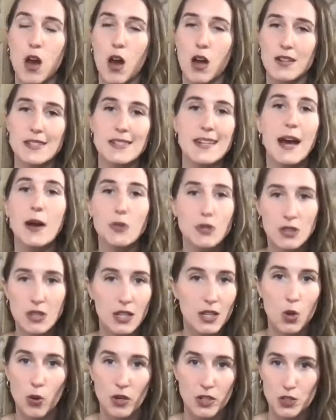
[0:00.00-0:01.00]

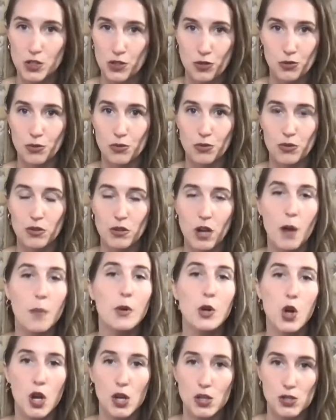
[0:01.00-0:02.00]
undoubtedly going to come
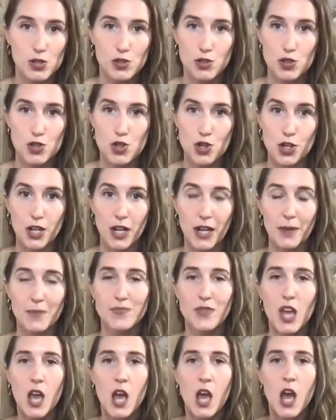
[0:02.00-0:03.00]
across on the journey.
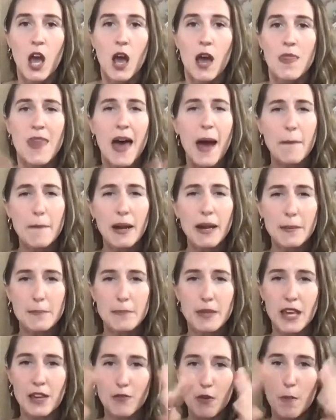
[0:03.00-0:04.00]
That
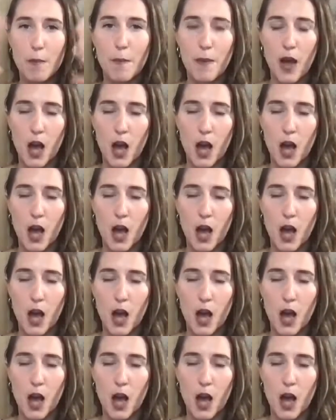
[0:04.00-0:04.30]
might give a